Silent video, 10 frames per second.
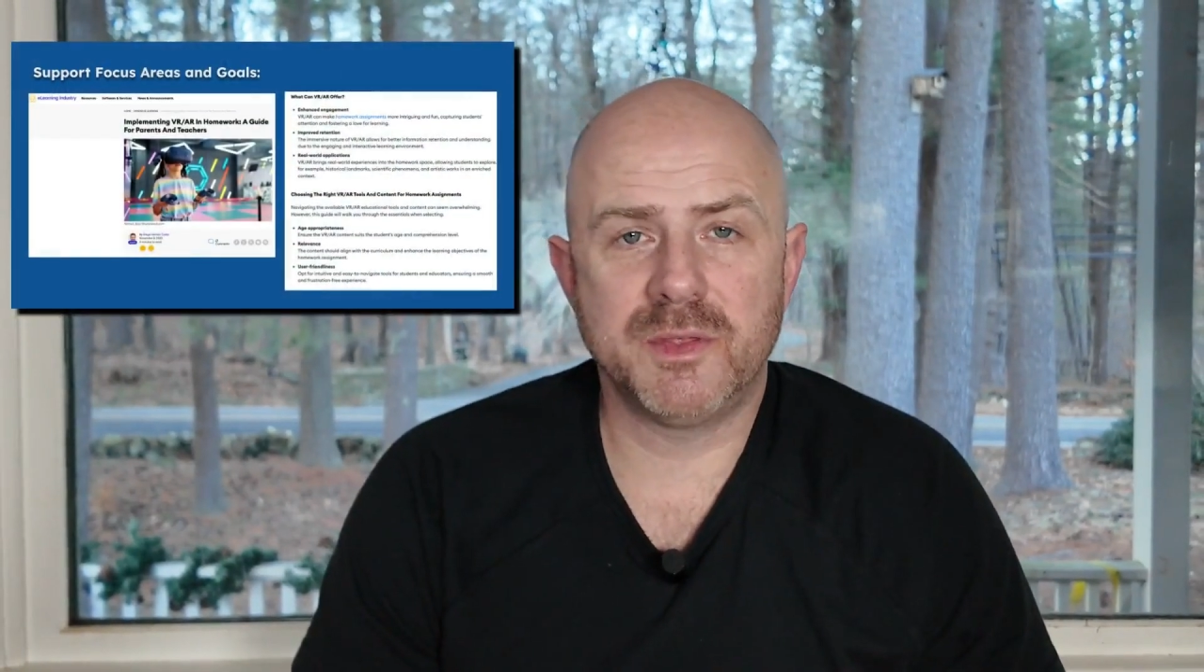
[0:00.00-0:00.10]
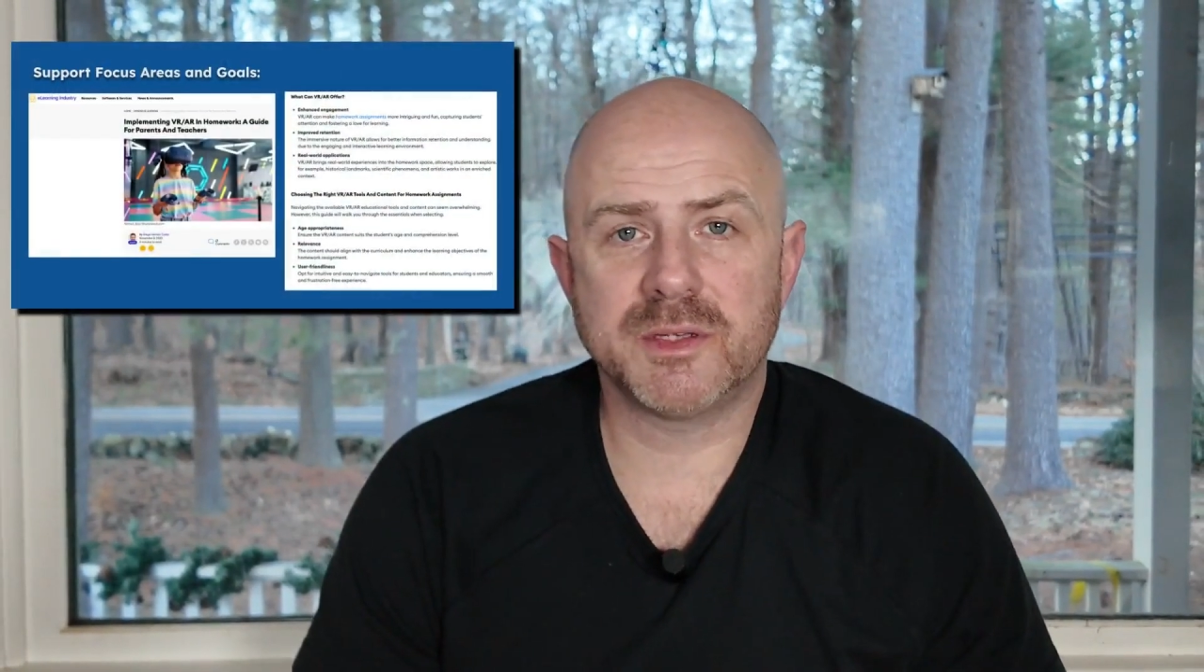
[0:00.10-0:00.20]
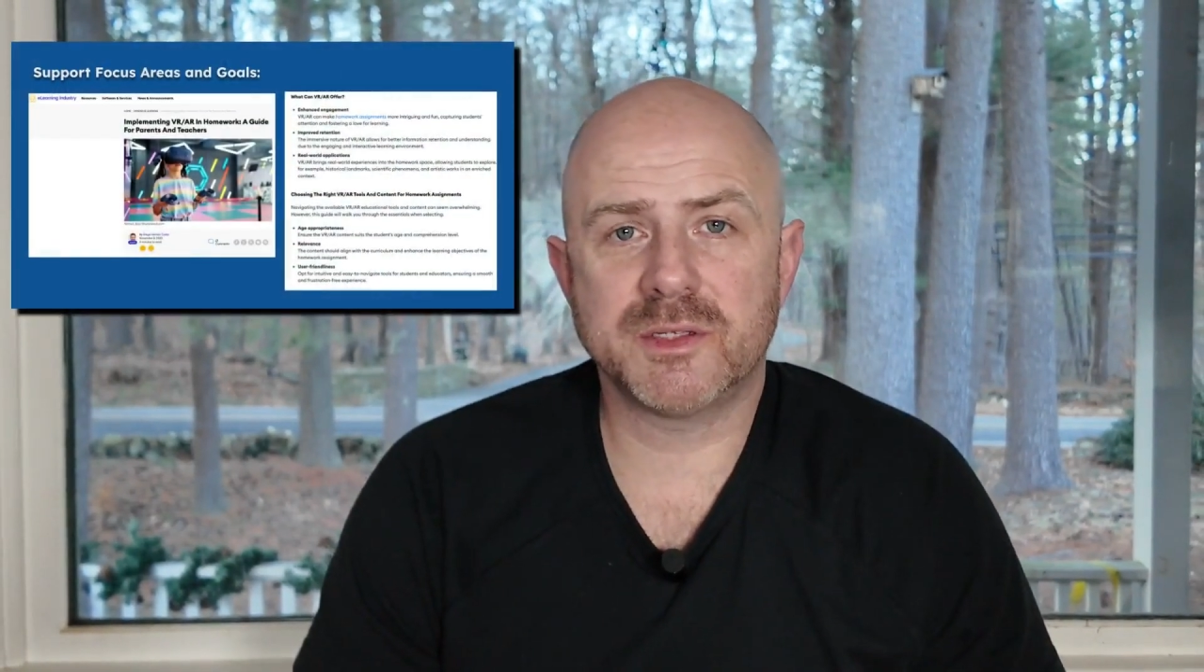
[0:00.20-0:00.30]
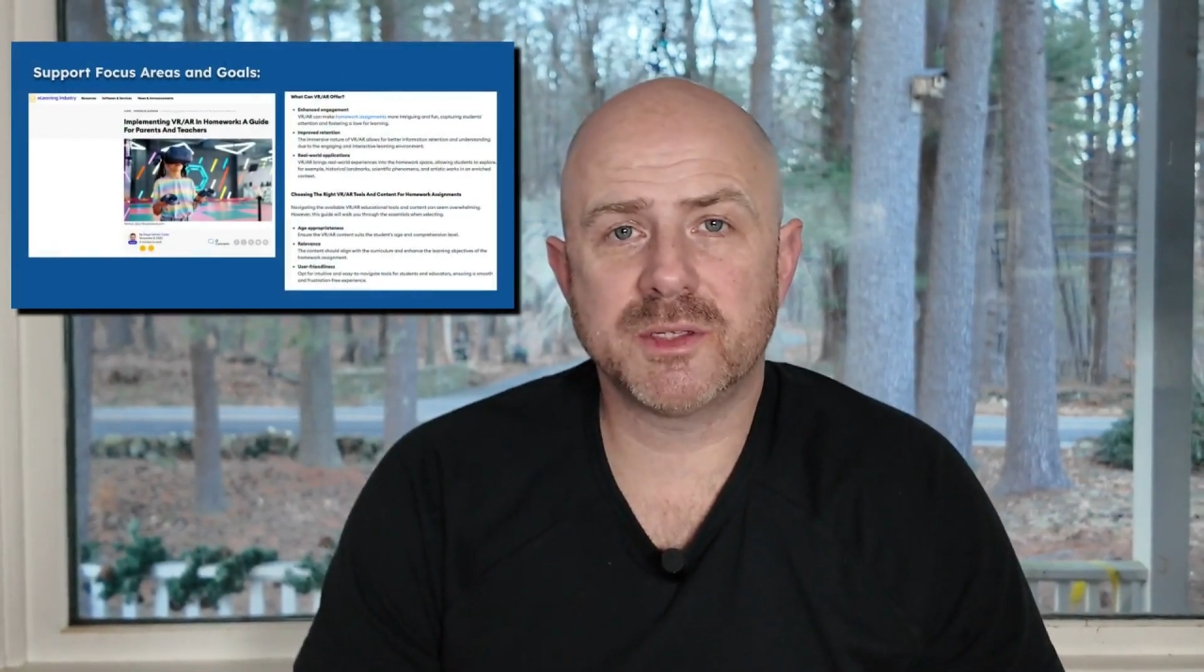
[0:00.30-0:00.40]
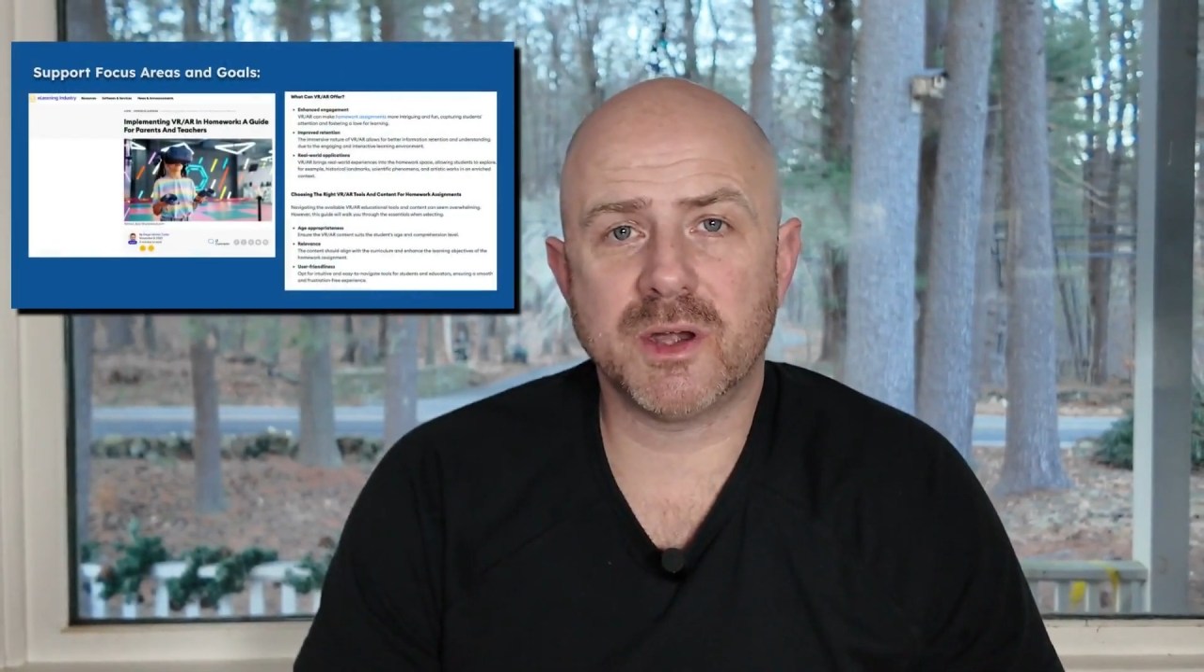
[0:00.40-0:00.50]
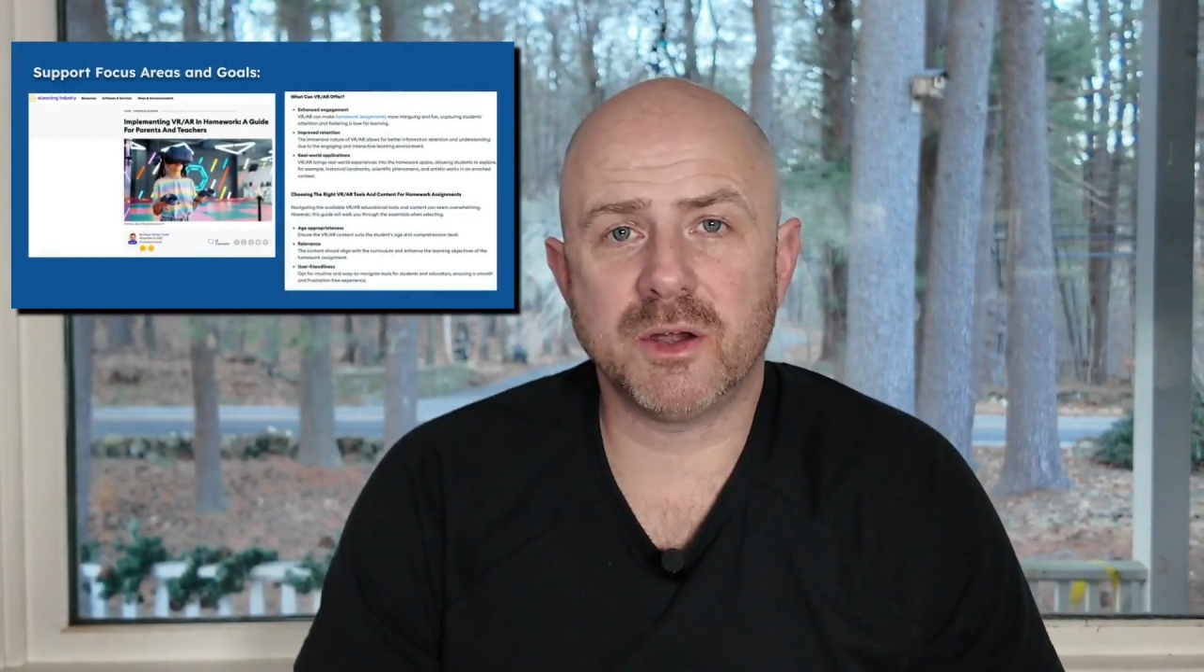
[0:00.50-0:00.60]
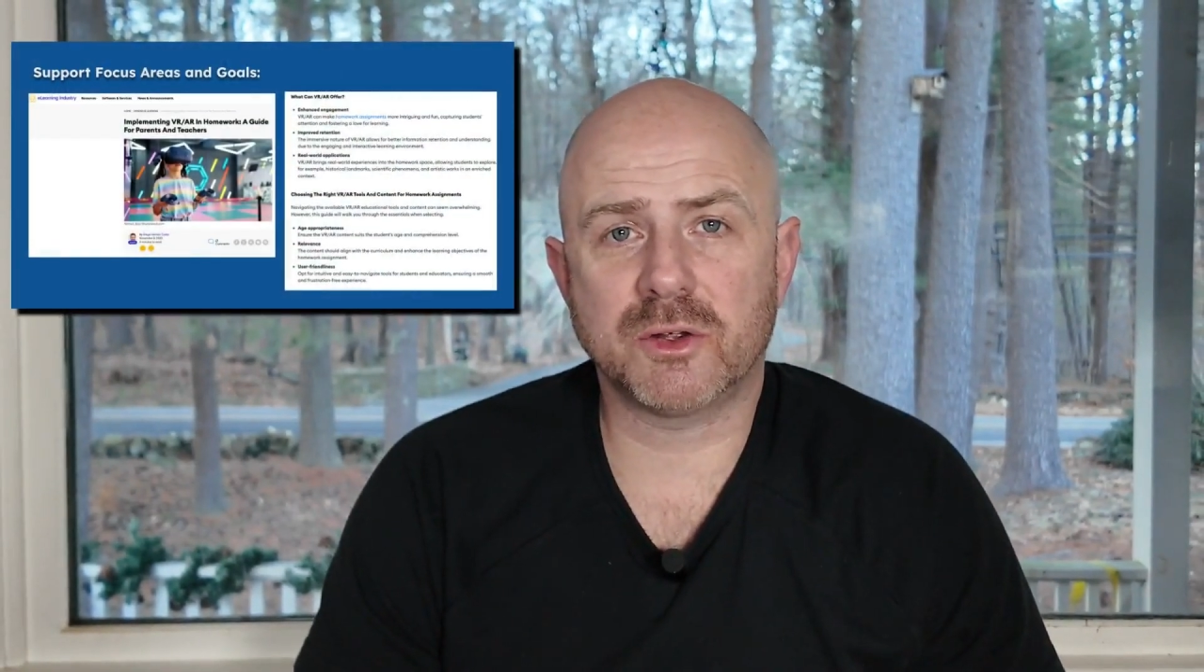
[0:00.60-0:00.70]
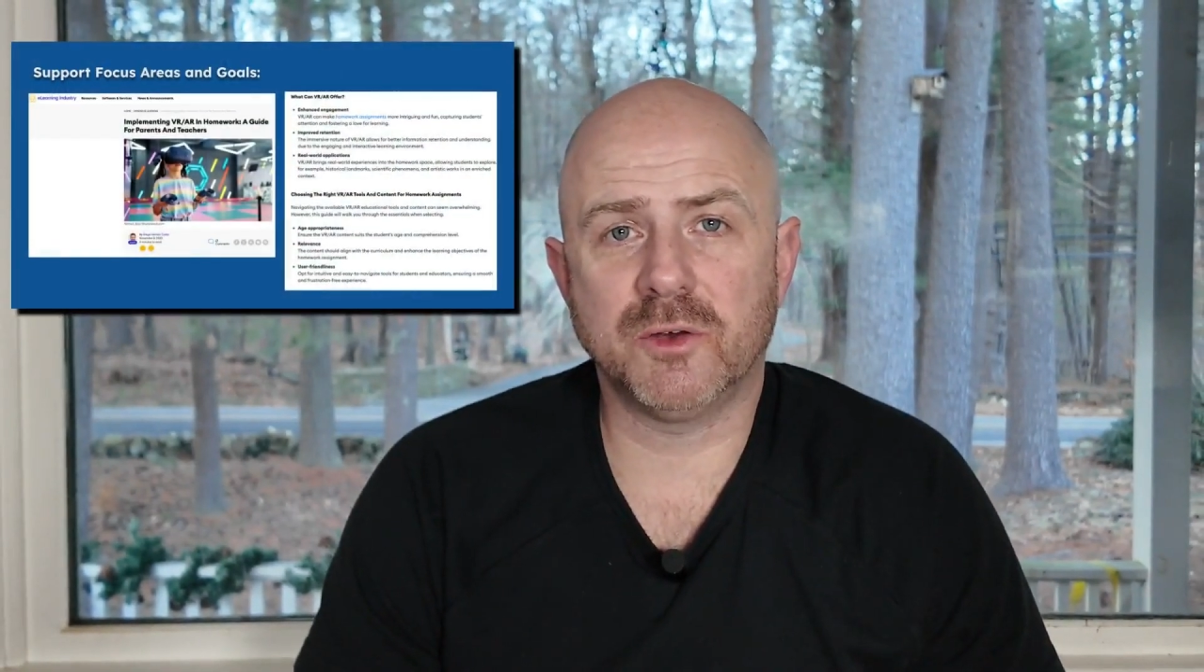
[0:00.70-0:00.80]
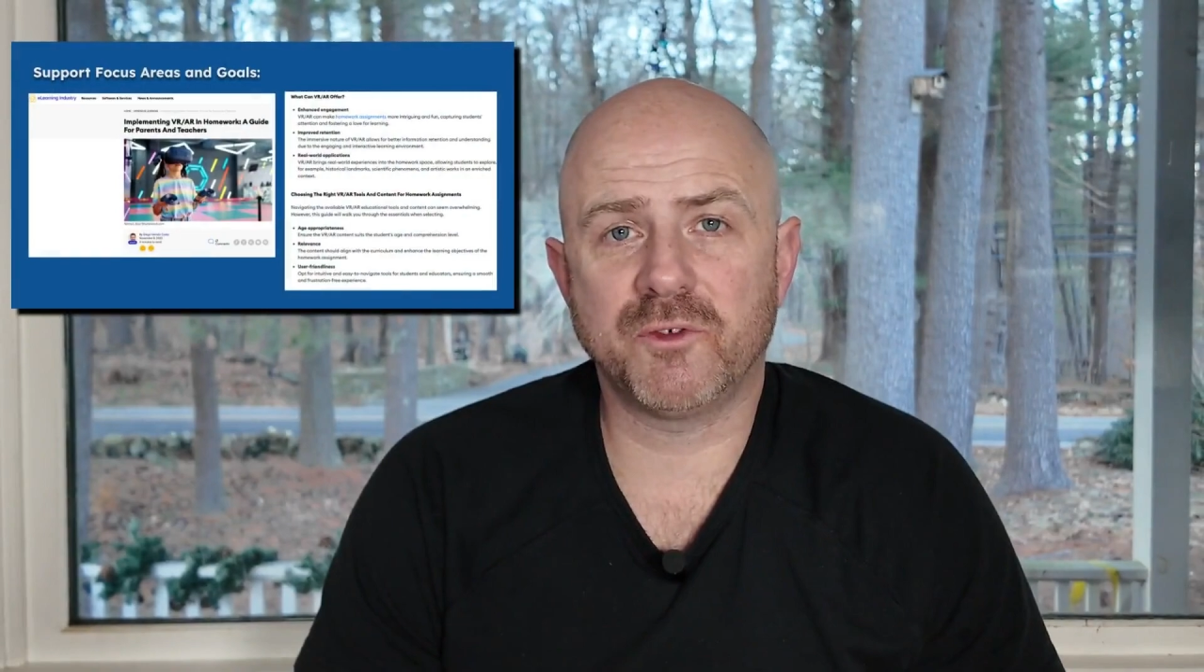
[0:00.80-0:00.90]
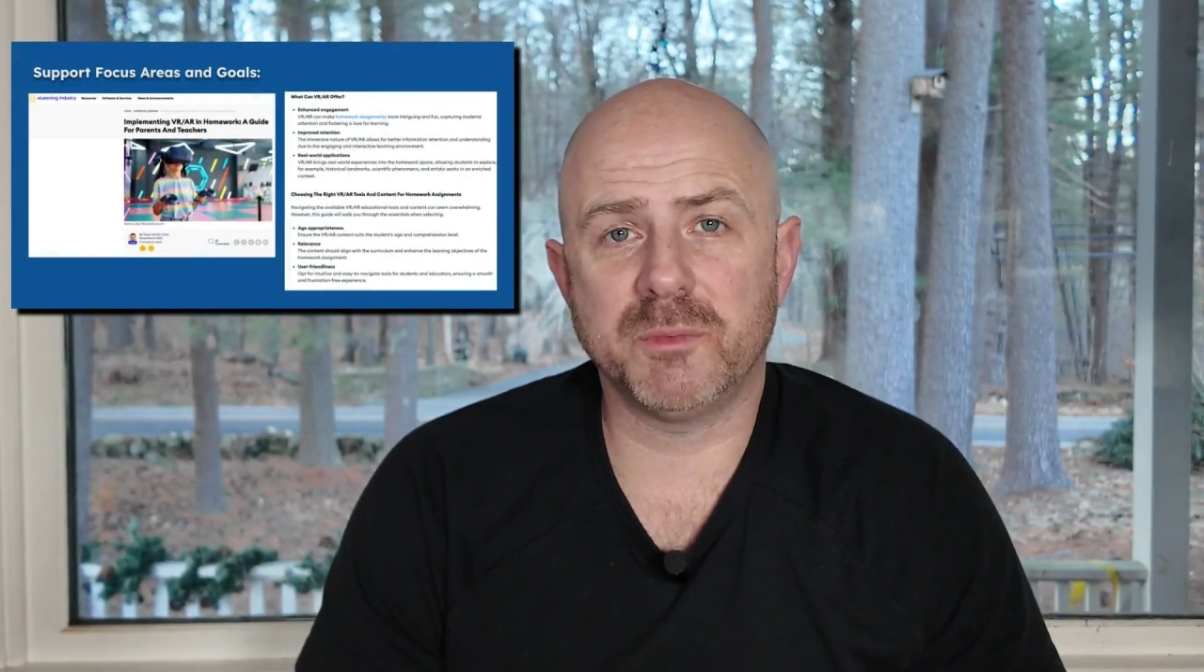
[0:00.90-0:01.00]
This is an
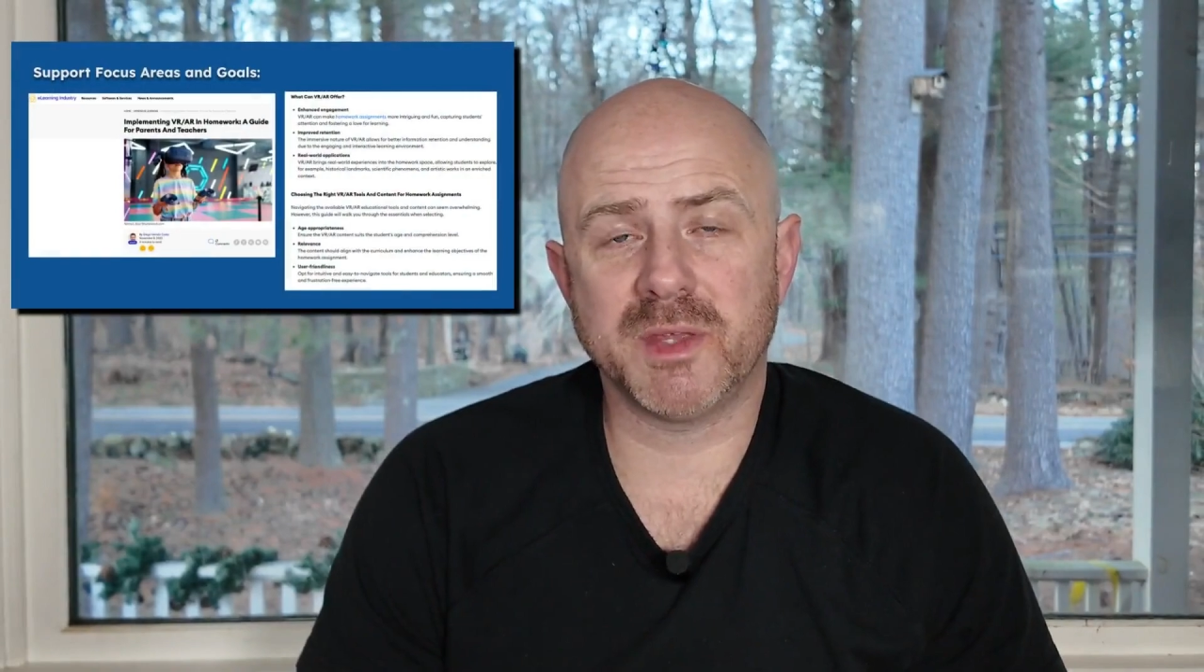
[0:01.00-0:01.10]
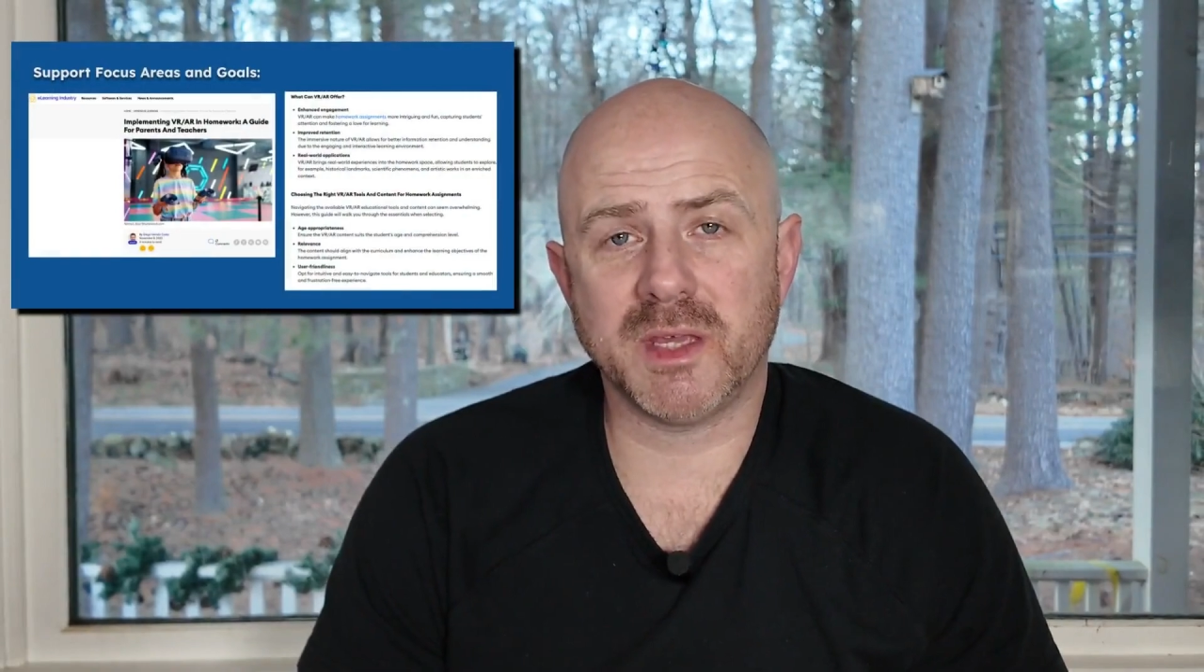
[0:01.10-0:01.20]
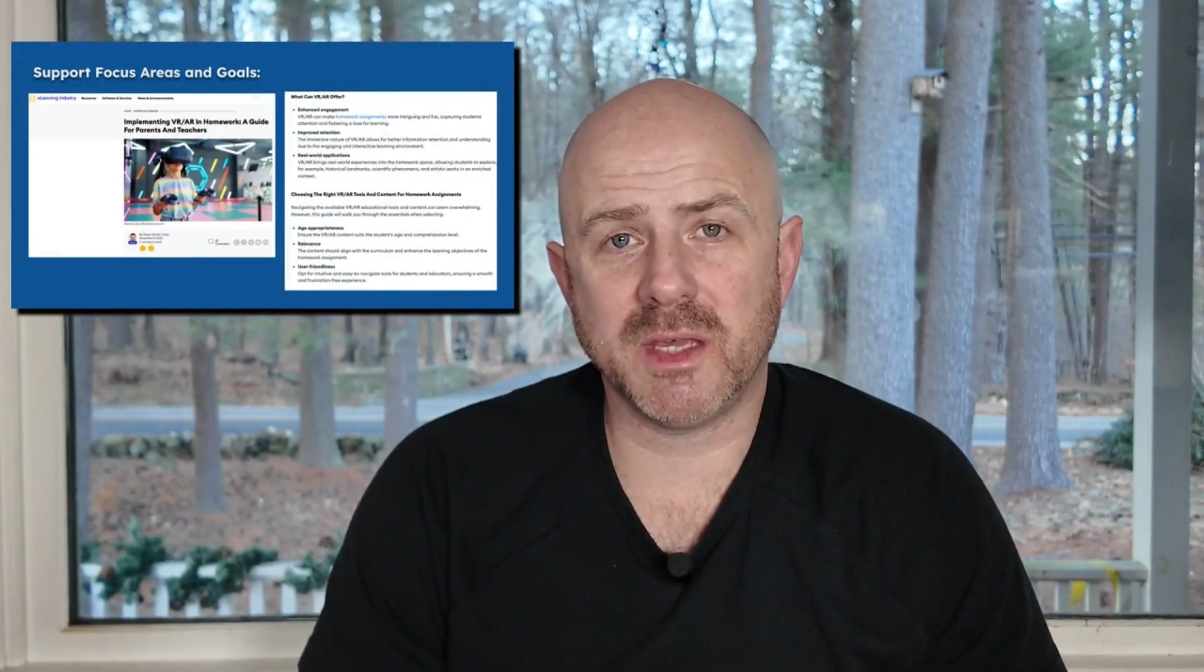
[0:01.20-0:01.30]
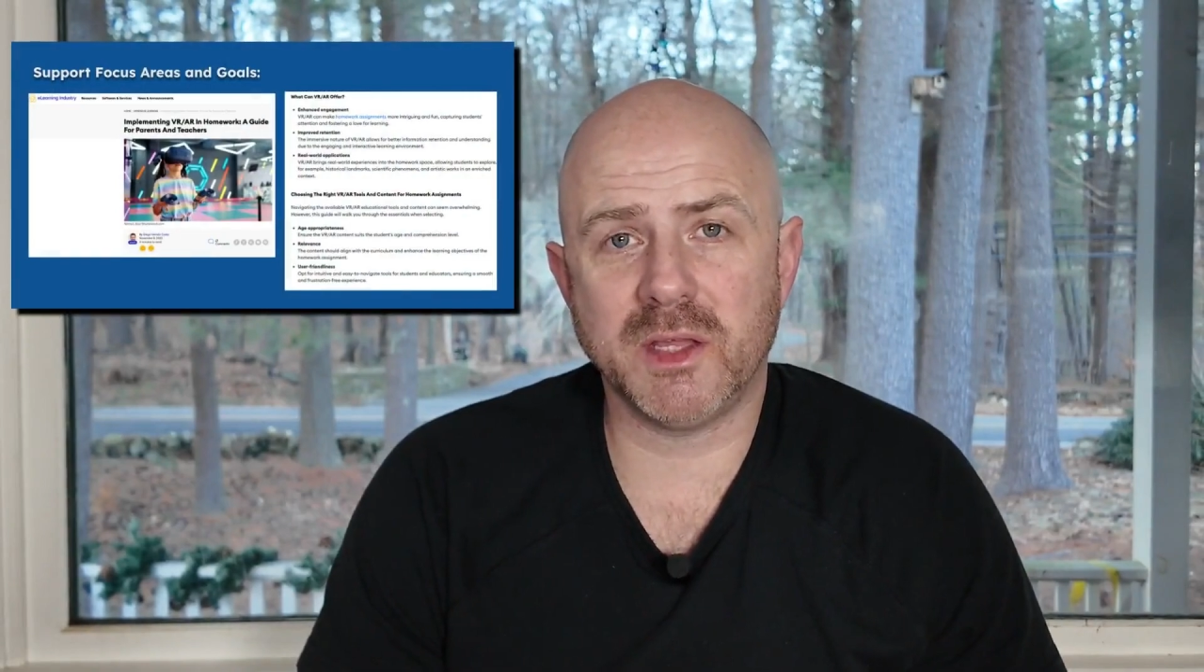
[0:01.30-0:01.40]
article from the